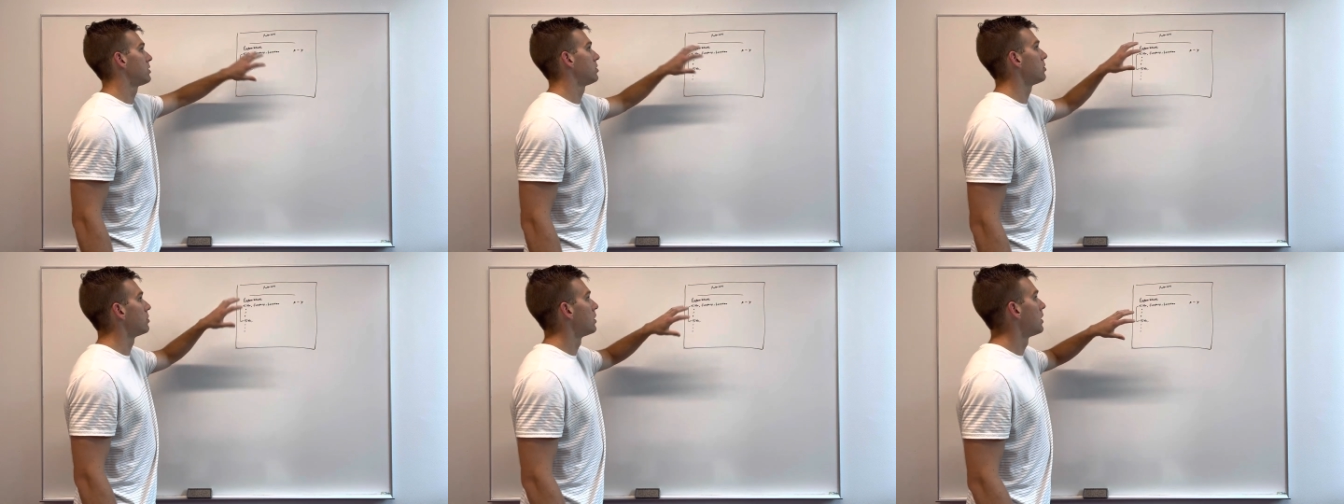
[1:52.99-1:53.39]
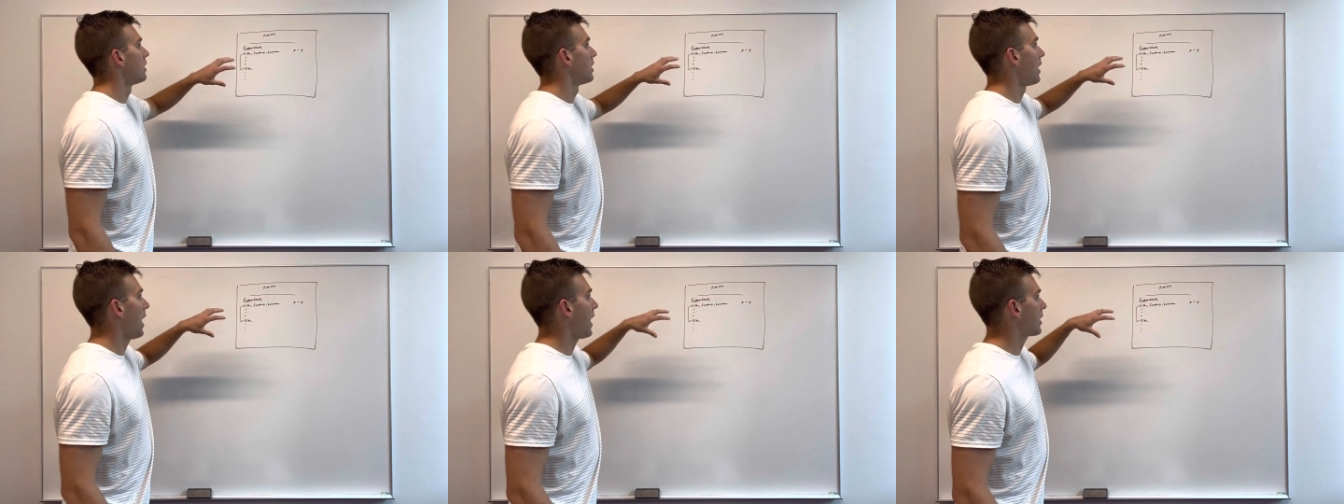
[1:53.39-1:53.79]
To
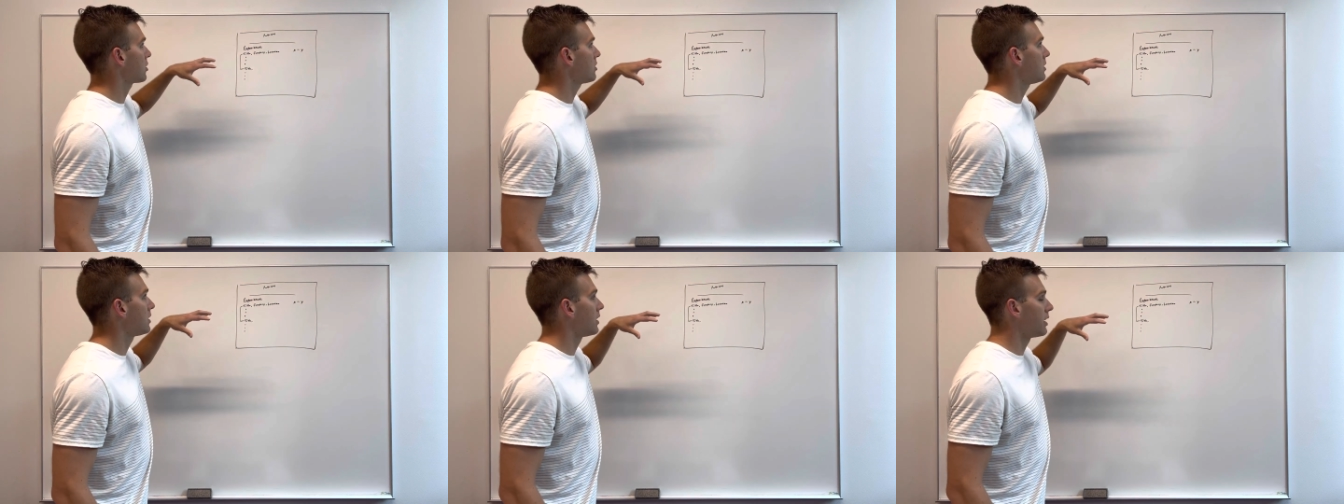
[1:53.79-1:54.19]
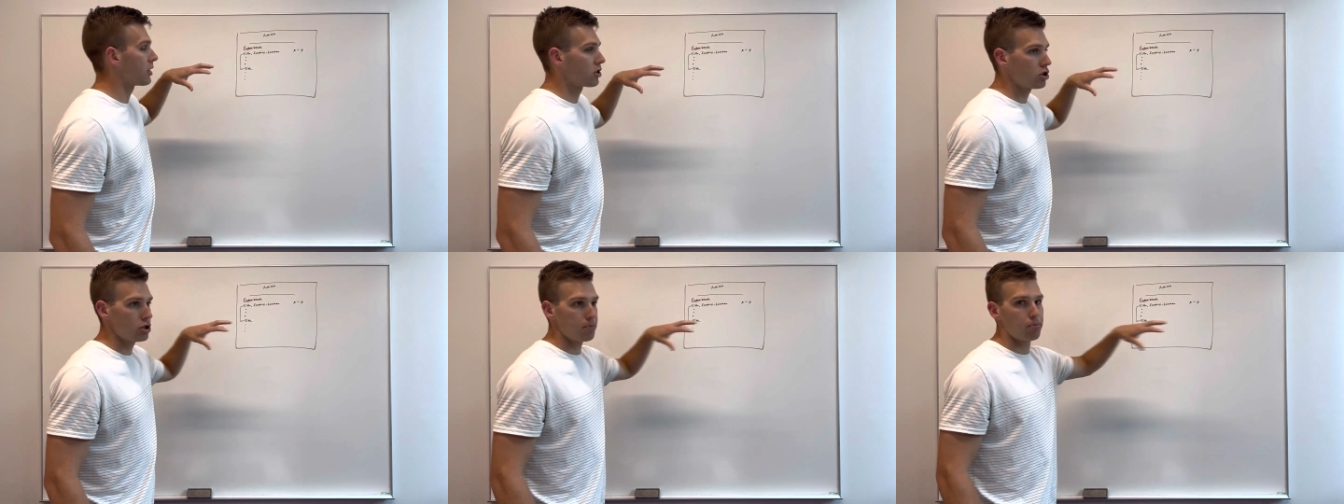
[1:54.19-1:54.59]
actually
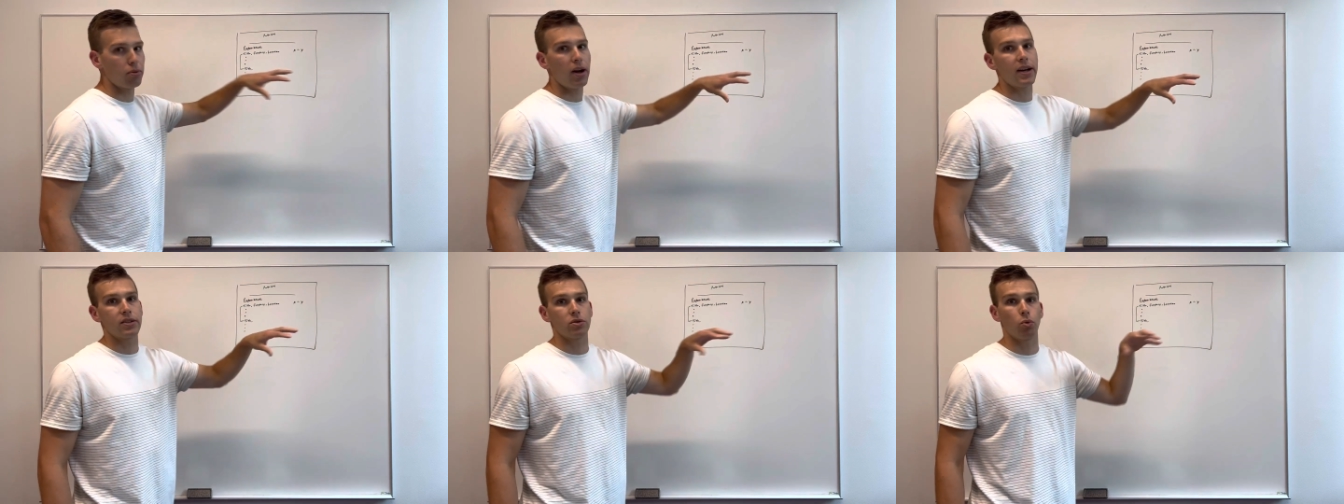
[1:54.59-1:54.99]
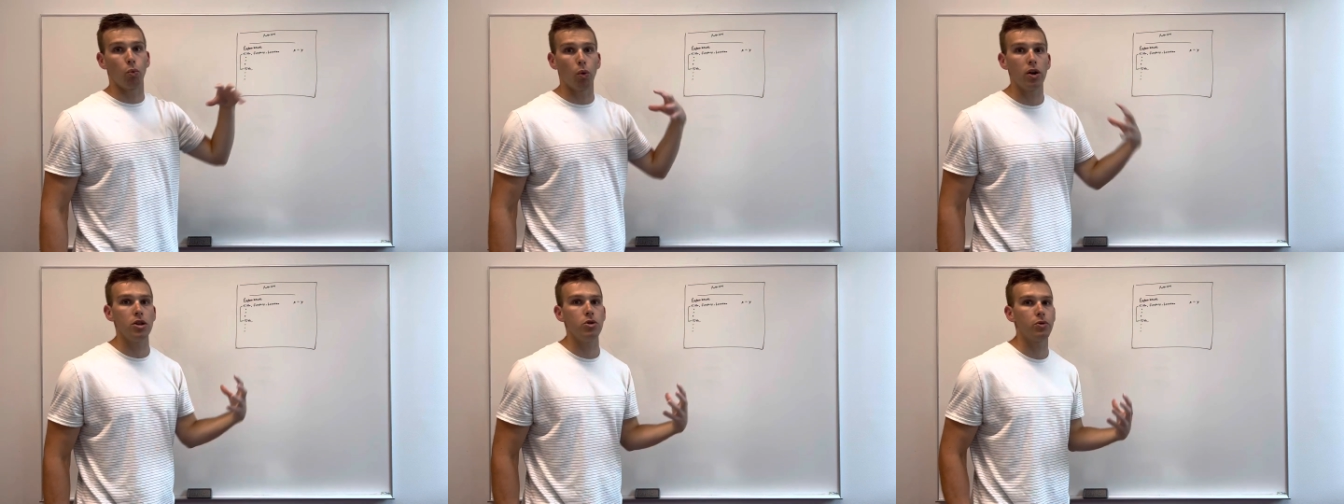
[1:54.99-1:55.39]
express
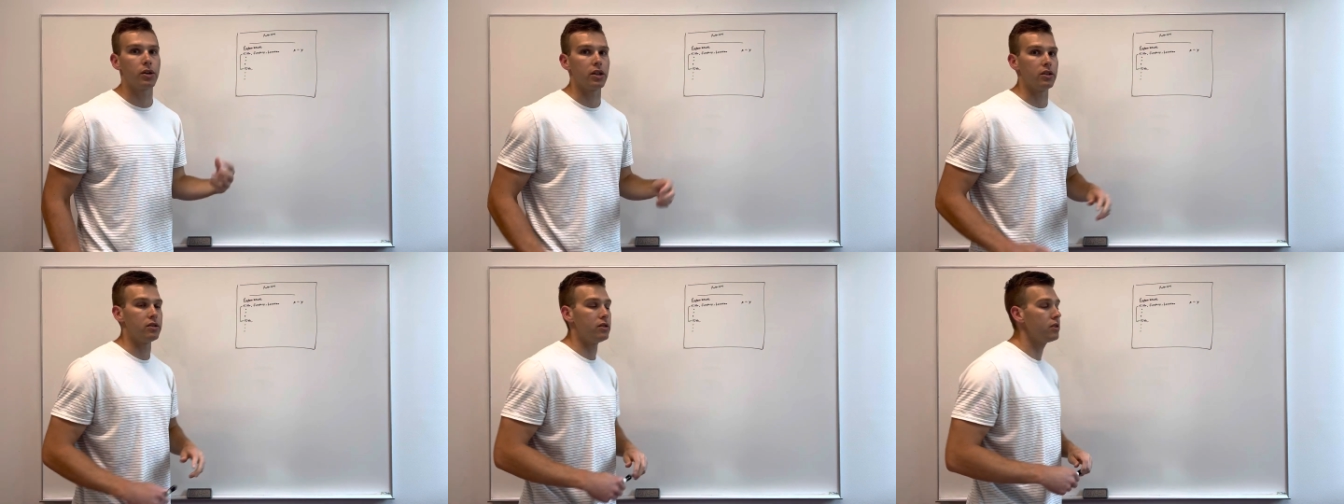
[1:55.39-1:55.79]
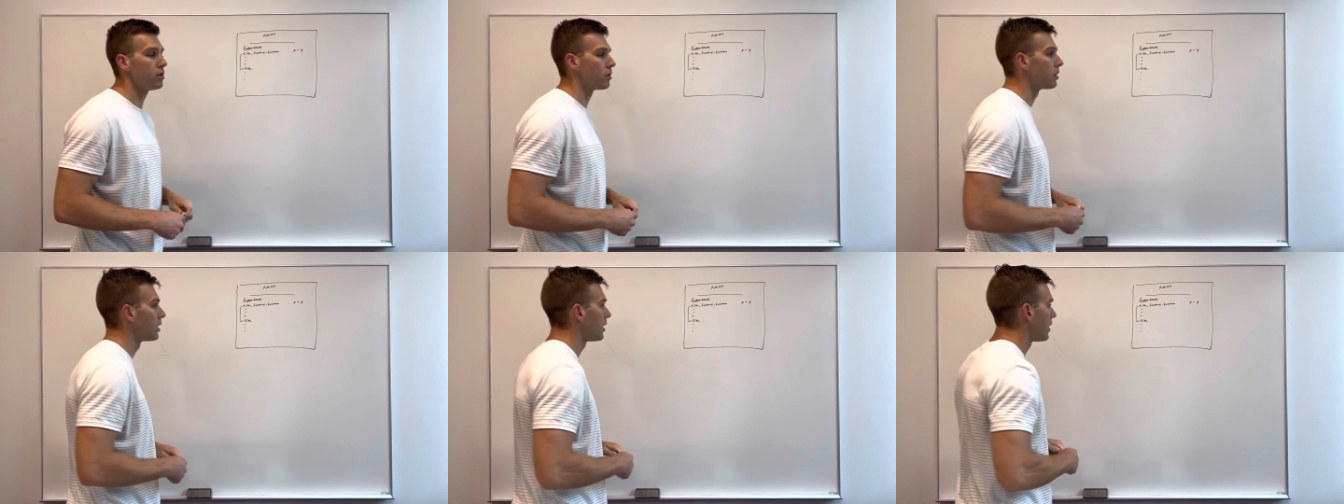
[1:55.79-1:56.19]
what you can
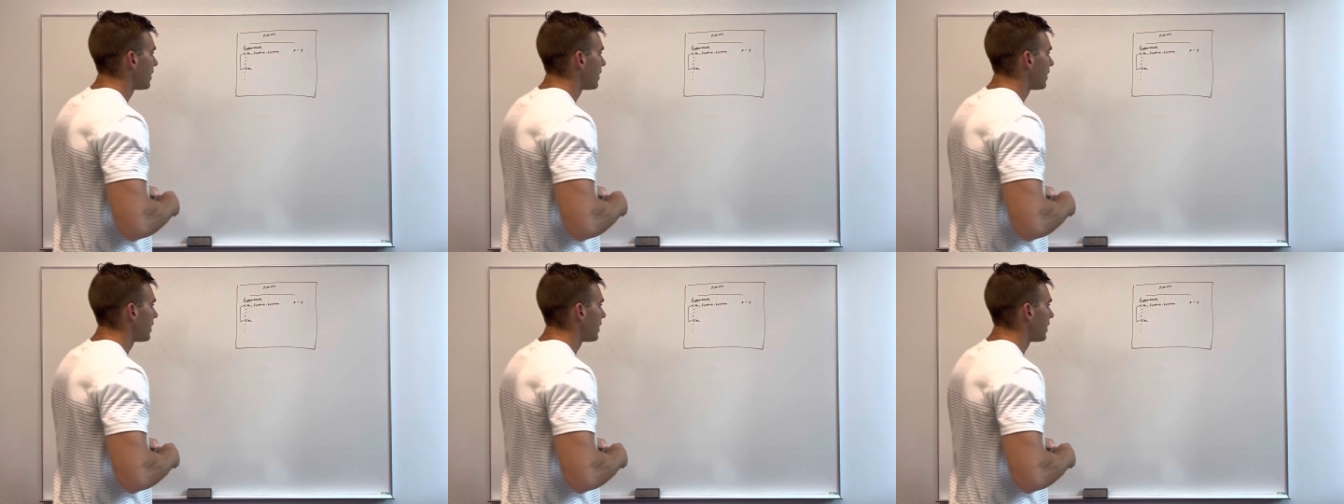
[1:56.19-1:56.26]
do